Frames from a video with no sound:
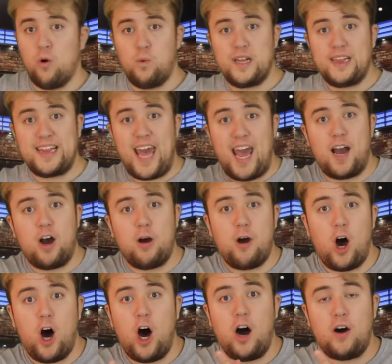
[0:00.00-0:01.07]
With that
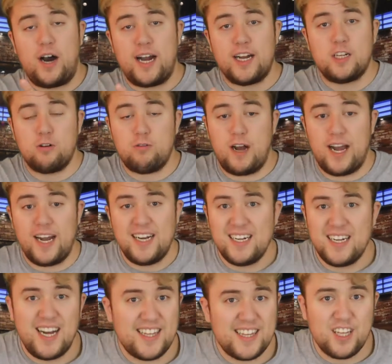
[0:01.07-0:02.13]
all out of the way,
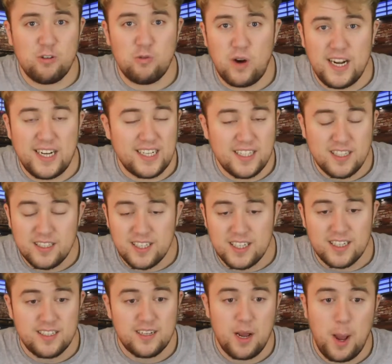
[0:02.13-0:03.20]
let's get right into
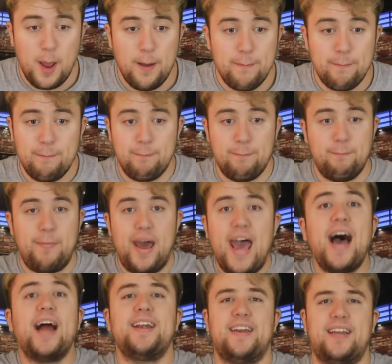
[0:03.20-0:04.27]
this
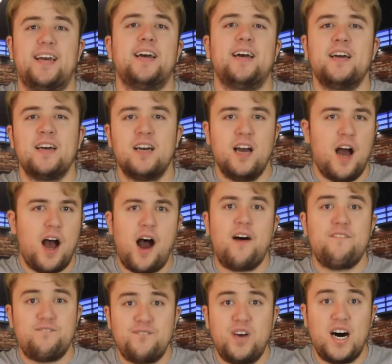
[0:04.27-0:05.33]
madness
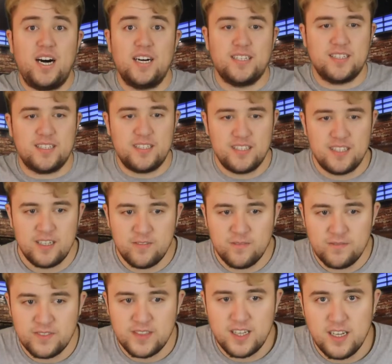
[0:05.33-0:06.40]
of fun.
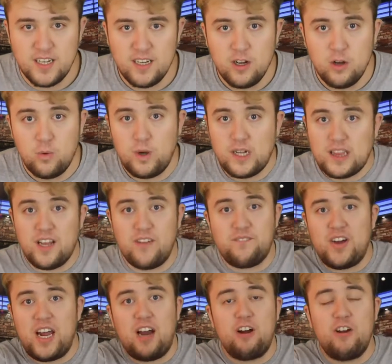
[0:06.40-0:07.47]
With the
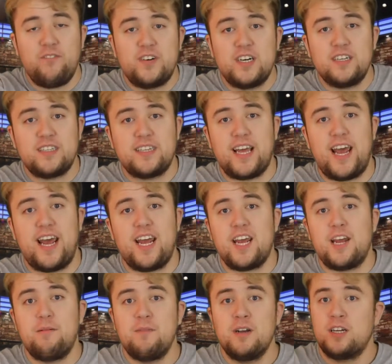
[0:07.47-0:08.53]
very first
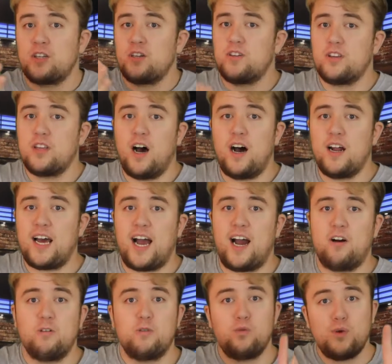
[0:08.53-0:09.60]
game to start
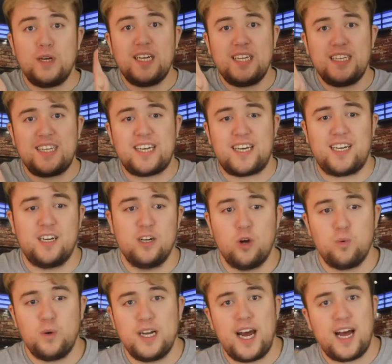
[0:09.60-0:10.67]
out, we did,
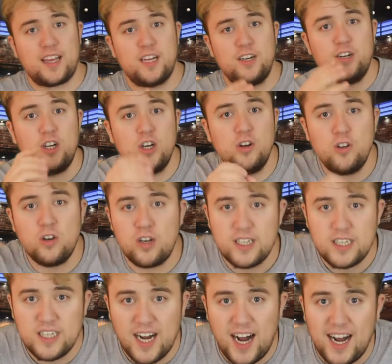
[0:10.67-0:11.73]
we got the New
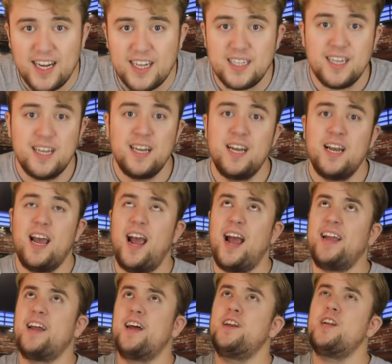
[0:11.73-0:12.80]
York Giants
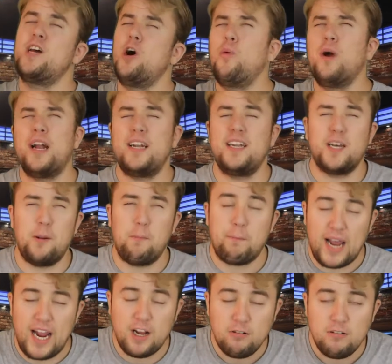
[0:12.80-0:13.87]
and the New England
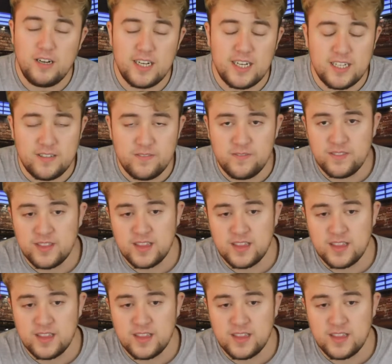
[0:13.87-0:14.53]
Patriots.